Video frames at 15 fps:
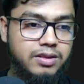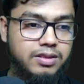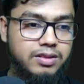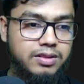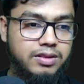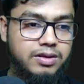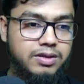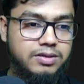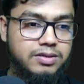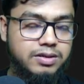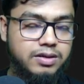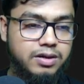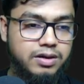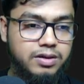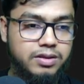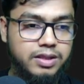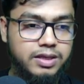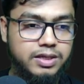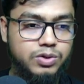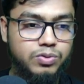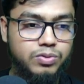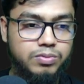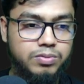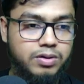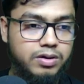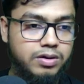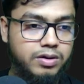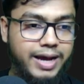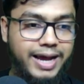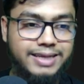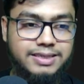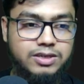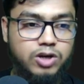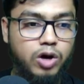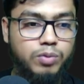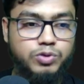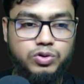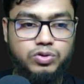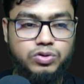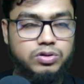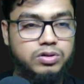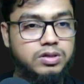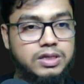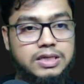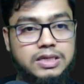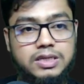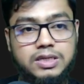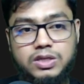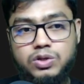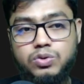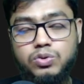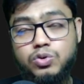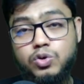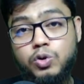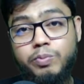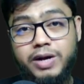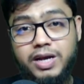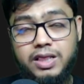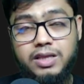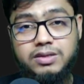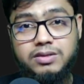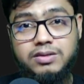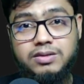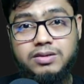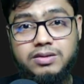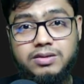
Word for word: this as an option in your Copilot.